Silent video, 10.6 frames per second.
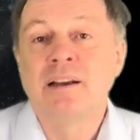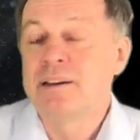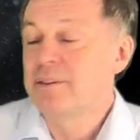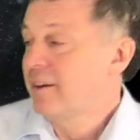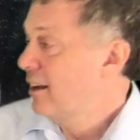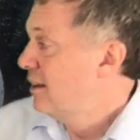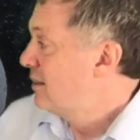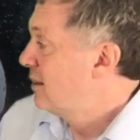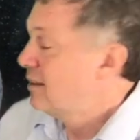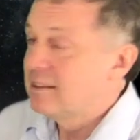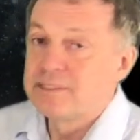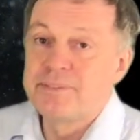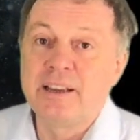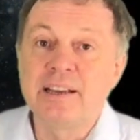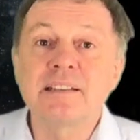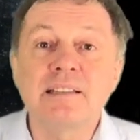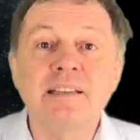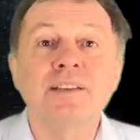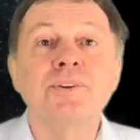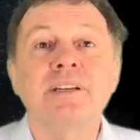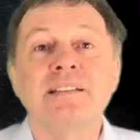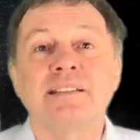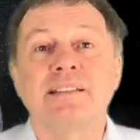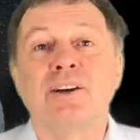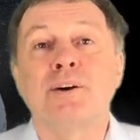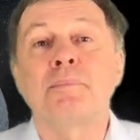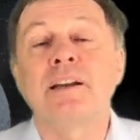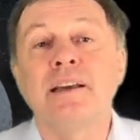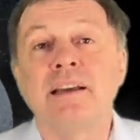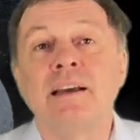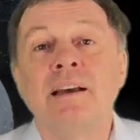Whereas in these fake theories, normally